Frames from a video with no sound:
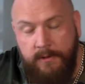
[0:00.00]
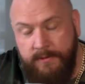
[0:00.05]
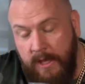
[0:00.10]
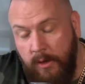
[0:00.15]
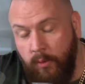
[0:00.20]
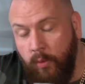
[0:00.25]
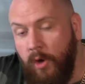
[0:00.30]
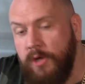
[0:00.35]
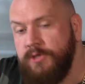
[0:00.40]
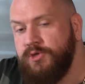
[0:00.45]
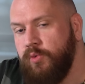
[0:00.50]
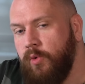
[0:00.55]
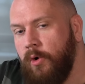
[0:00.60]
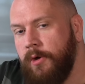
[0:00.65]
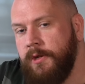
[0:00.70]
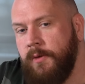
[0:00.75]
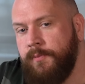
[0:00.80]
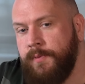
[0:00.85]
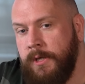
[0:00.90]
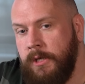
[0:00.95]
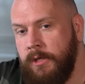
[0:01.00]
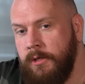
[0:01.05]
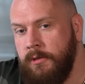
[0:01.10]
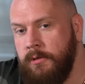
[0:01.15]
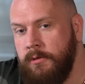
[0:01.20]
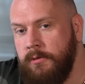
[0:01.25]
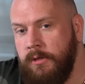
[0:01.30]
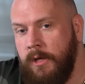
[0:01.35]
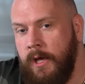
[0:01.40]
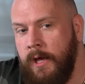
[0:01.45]
there was one
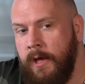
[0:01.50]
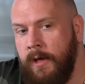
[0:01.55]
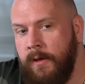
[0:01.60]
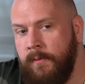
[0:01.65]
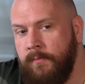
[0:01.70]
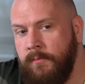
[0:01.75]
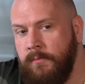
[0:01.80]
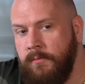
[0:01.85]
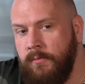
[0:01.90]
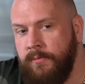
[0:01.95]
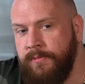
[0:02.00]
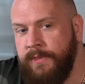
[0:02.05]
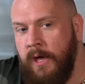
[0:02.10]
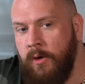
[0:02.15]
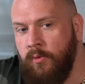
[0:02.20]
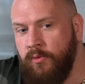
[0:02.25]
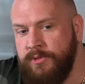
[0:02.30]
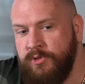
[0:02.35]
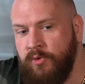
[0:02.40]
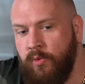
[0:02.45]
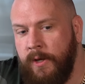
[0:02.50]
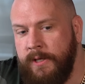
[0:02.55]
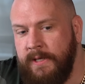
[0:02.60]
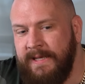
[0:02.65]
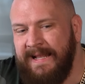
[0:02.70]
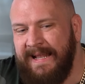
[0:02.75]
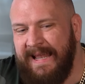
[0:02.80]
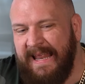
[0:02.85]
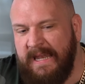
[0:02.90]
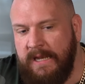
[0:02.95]
appeal that was
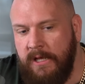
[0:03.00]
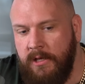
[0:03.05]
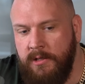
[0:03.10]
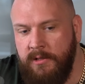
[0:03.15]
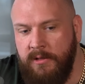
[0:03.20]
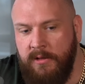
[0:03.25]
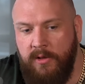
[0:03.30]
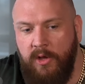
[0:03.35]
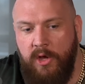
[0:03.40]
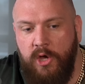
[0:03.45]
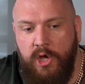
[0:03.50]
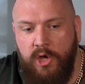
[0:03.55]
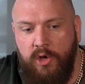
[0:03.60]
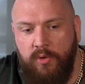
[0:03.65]
quite clinical,